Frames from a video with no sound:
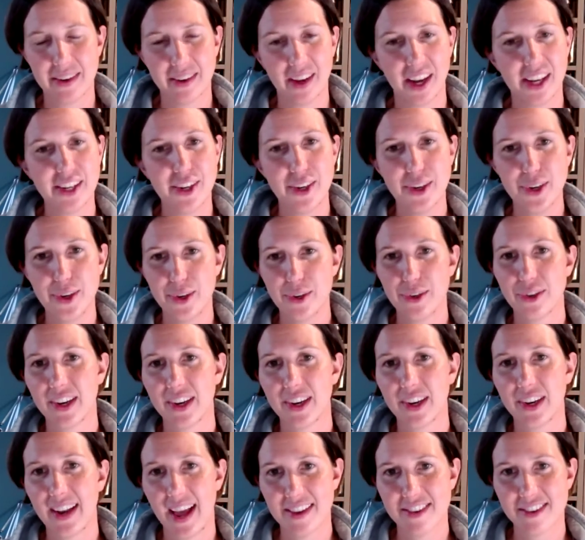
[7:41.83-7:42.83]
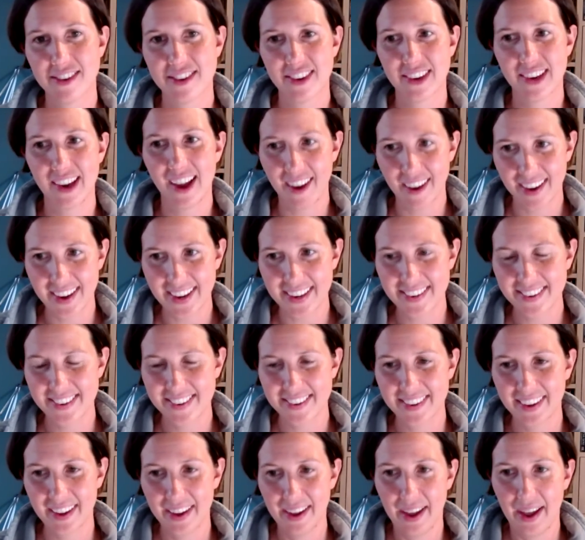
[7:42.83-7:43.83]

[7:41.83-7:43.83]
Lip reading: I use less slides